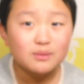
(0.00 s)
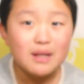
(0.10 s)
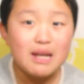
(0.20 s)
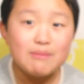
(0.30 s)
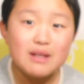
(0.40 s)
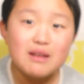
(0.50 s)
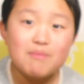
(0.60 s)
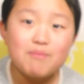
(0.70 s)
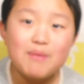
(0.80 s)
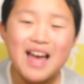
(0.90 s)

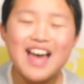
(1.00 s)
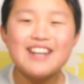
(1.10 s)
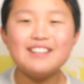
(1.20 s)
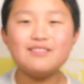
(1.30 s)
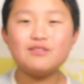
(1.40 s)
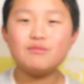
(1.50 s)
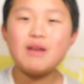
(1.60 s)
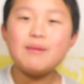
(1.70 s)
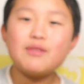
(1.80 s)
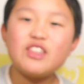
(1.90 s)
Maybe Ben,
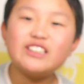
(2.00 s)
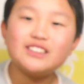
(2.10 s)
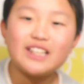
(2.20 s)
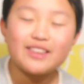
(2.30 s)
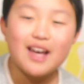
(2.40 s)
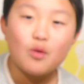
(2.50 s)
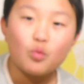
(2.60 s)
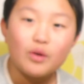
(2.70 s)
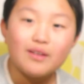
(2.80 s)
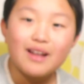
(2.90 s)
maybe things like
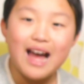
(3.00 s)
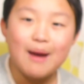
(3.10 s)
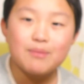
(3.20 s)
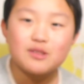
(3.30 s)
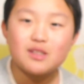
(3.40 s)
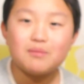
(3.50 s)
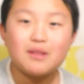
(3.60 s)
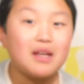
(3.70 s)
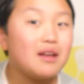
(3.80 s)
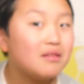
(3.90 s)
that will happen
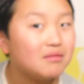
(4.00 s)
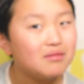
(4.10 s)
someday.